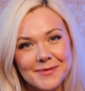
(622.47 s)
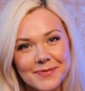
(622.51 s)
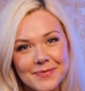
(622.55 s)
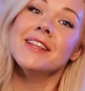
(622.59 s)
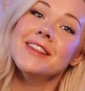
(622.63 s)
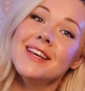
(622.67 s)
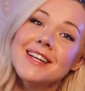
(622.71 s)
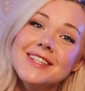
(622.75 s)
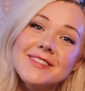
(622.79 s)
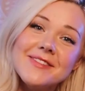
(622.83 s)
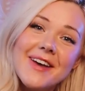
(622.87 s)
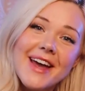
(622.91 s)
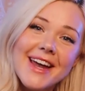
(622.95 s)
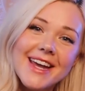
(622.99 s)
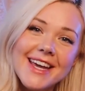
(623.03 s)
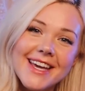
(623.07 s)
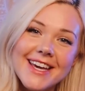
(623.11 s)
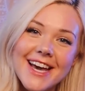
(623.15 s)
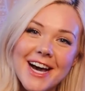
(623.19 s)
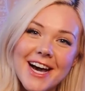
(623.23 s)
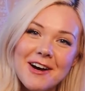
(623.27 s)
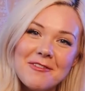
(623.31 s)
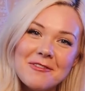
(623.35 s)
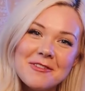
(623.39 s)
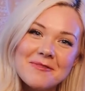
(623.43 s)
Thanks for hanging
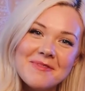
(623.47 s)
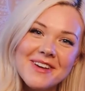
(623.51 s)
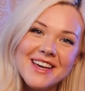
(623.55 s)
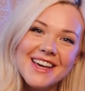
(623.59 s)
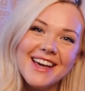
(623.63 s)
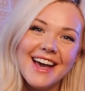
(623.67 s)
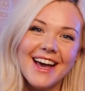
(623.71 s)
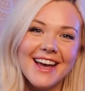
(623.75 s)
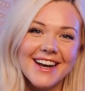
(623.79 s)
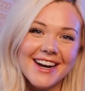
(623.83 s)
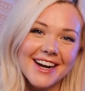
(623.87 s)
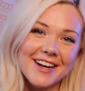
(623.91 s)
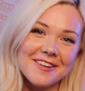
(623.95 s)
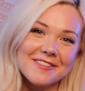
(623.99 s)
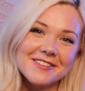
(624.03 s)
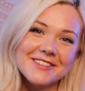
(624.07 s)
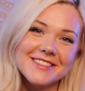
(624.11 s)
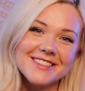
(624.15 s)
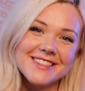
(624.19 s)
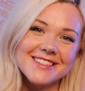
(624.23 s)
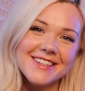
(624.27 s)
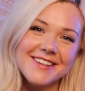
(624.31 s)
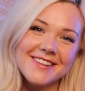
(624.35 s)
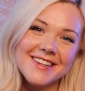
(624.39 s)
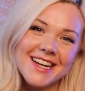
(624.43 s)
out with me, and I will
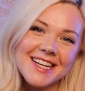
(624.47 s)
see you